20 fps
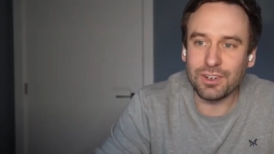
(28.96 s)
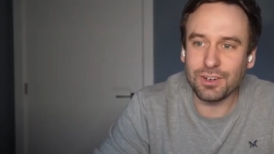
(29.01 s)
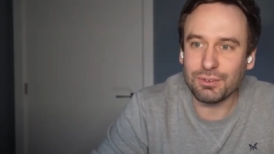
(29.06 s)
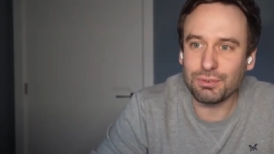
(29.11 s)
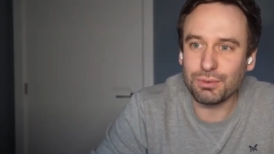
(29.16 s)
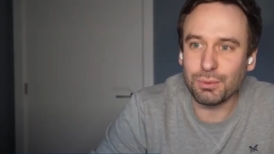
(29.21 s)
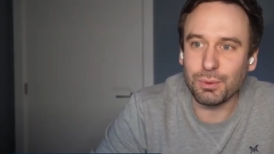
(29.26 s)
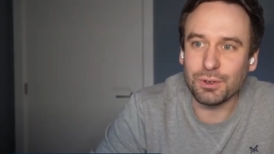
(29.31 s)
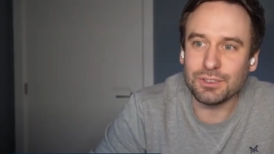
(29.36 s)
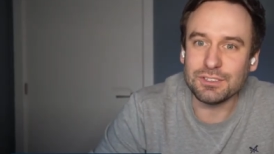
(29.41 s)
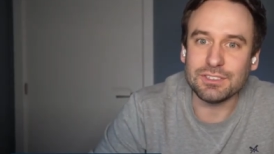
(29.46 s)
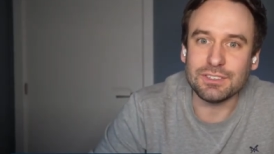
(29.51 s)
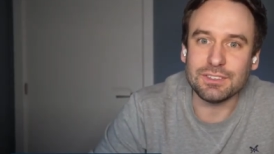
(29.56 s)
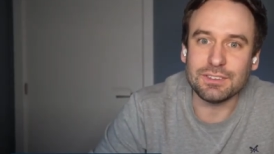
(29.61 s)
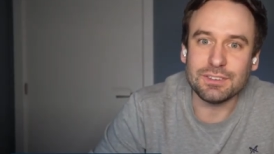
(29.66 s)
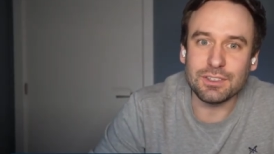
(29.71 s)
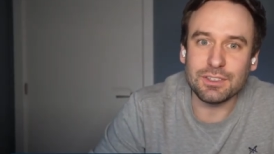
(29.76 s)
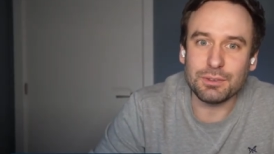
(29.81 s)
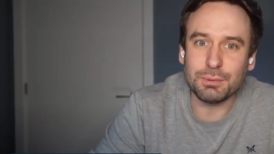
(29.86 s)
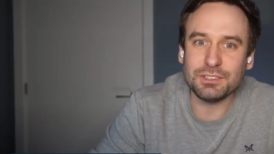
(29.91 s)
hungry for watches,
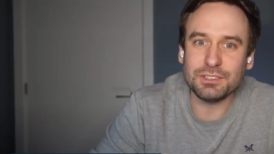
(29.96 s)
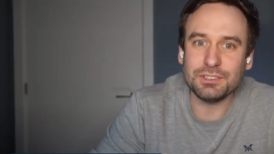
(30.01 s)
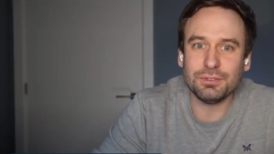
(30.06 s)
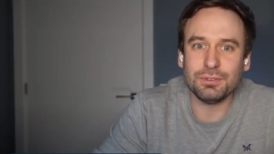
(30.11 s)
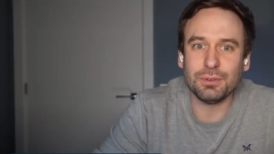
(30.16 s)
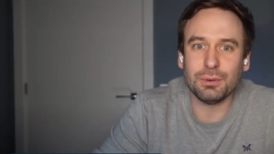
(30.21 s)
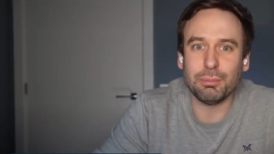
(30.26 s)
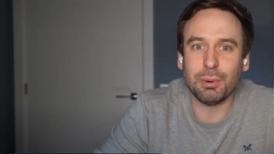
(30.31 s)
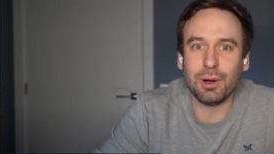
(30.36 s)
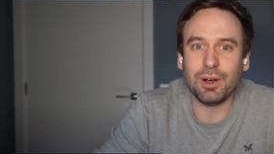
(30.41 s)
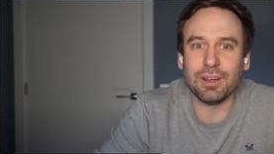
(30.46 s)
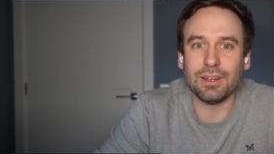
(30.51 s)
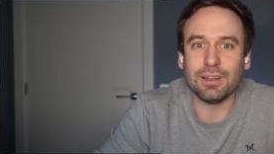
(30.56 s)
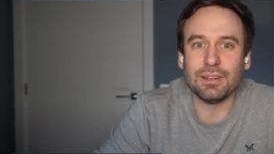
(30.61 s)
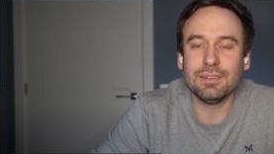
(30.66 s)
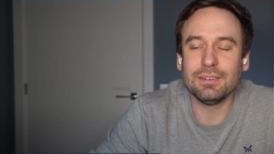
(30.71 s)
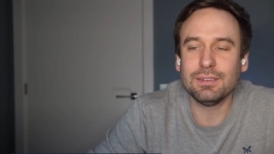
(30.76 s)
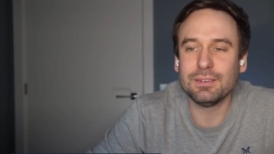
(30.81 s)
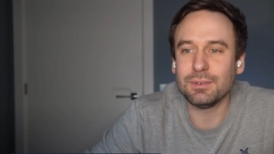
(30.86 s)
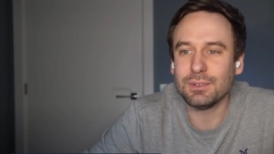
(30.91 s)
especially if you're buying,
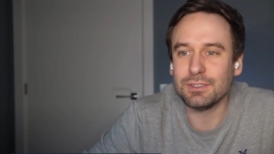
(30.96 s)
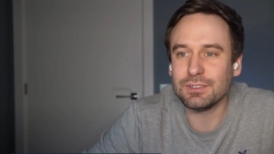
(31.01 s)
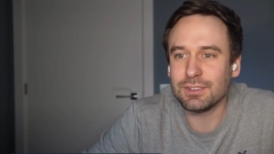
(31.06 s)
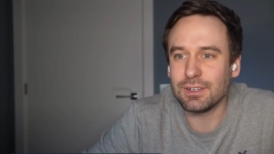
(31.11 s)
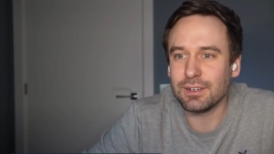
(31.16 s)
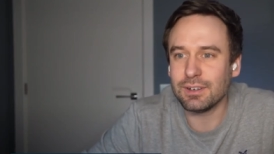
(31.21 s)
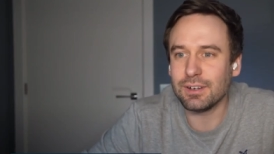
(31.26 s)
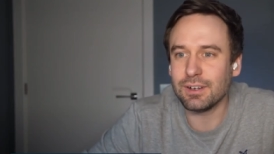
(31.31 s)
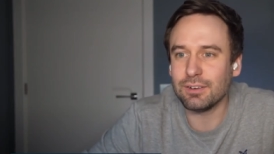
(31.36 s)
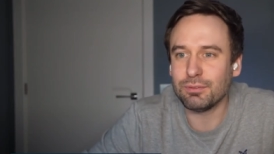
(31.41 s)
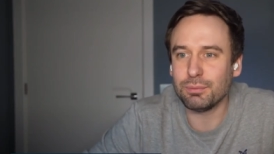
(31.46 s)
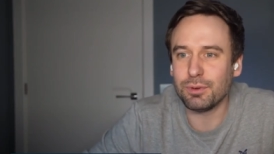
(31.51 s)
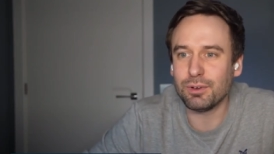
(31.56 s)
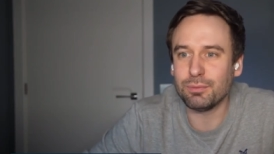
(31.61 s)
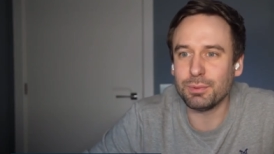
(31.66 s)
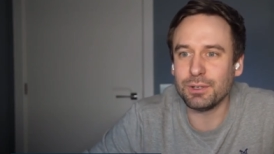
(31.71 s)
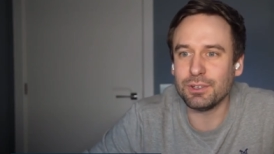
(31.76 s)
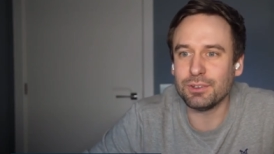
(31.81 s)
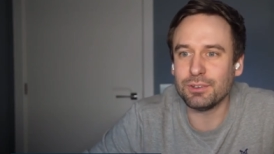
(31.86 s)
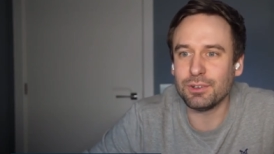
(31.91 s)
which I, I've, I've
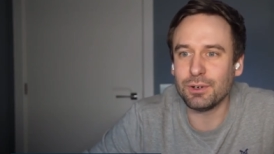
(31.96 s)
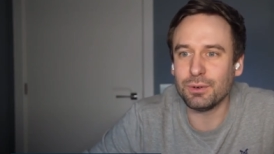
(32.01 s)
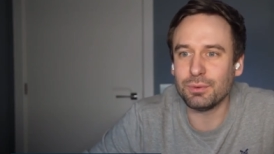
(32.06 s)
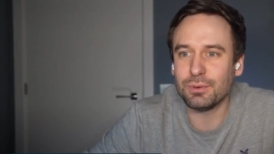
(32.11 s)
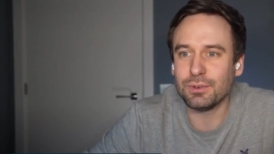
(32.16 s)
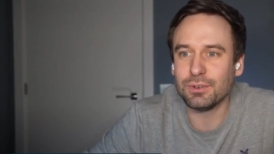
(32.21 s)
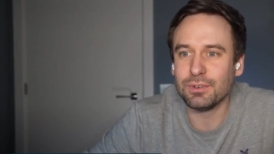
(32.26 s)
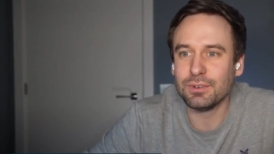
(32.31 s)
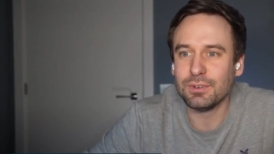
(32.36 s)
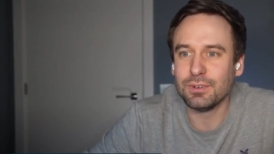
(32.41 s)
been told.